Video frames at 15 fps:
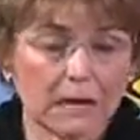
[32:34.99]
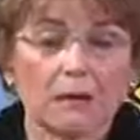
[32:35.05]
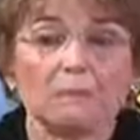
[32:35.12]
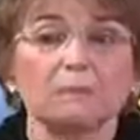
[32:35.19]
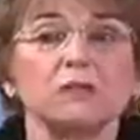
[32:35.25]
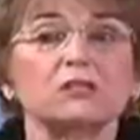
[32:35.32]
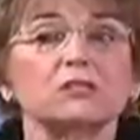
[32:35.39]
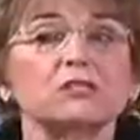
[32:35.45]

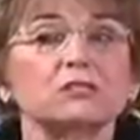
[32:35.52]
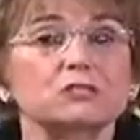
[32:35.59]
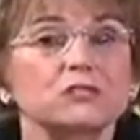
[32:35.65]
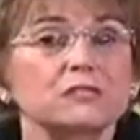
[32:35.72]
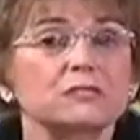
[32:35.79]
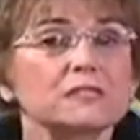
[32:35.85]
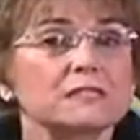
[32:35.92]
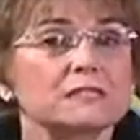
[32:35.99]
But the
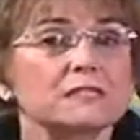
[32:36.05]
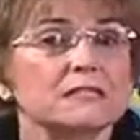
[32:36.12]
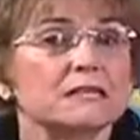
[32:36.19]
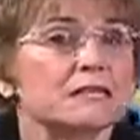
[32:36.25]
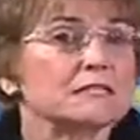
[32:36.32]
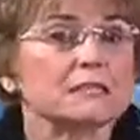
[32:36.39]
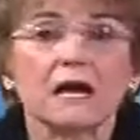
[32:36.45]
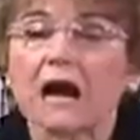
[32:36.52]
servant
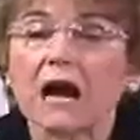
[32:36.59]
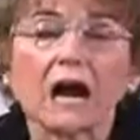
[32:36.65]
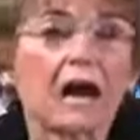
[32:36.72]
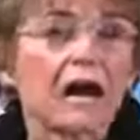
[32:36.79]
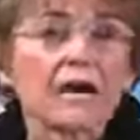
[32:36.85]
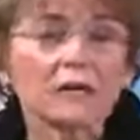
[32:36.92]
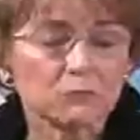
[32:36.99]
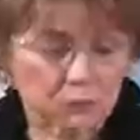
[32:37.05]
says,
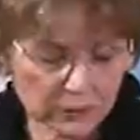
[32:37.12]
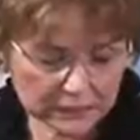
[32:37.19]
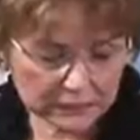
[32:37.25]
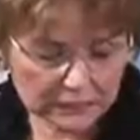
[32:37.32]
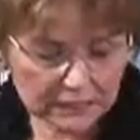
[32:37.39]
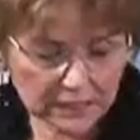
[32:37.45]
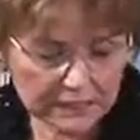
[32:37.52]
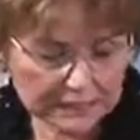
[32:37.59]
I will
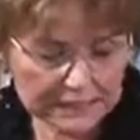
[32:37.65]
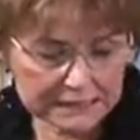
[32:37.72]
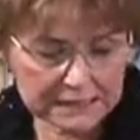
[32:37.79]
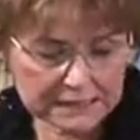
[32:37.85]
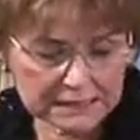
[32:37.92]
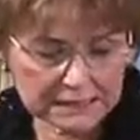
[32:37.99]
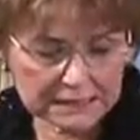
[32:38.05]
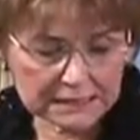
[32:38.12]
not
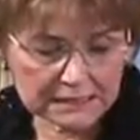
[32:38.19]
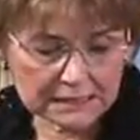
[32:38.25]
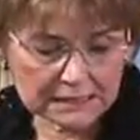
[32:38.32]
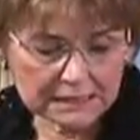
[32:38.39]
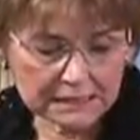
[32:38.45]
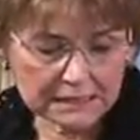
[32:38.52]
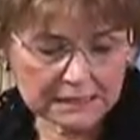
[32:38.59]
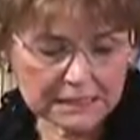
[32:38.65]
eat
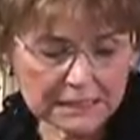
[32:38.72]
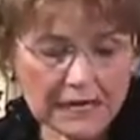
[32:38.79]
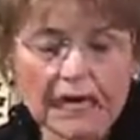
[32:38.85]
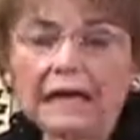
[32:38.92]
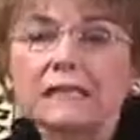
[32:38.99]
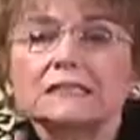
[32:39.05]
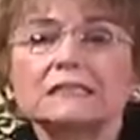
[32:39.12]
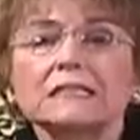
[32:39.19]

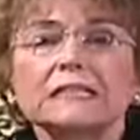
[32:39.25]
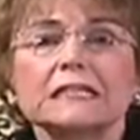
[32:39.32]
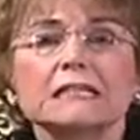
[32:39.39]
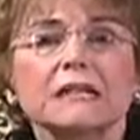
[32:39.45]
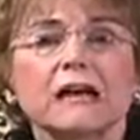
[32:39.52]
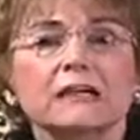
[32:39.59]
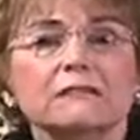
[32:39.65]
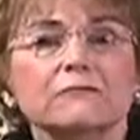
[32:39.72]
until
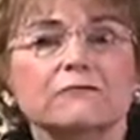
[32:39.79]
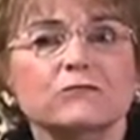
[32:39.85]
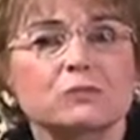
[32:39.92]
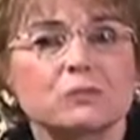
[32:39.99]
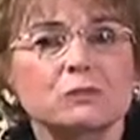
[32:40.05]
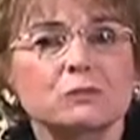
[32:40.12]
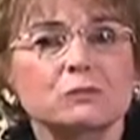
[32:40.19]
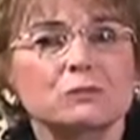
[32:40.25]
I have
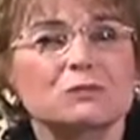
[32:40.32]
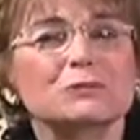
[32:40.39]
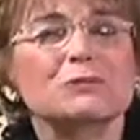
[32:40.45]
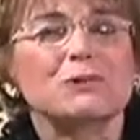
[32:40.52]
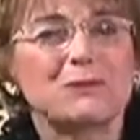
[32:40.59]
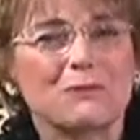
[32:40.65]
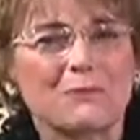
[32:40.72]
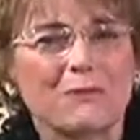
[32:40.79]
told you
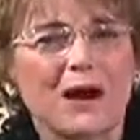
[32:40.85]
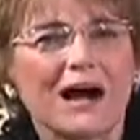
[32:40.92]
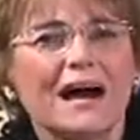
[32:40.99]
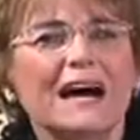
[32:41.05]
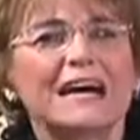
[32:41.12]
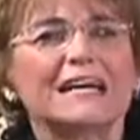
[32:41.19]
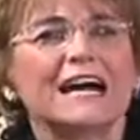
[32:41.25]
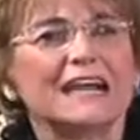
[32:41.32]

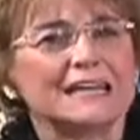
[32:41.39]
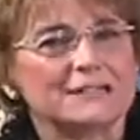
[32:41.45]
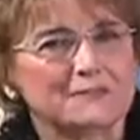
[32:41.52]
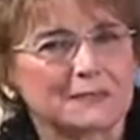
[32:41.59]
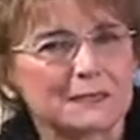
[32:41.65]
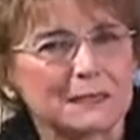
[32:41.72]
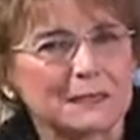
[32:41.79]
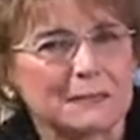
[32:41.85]
why I have
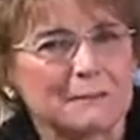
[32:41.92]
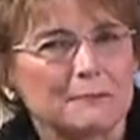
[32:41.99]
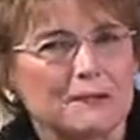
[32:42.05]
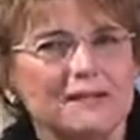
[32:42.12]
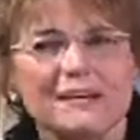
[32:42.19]
come.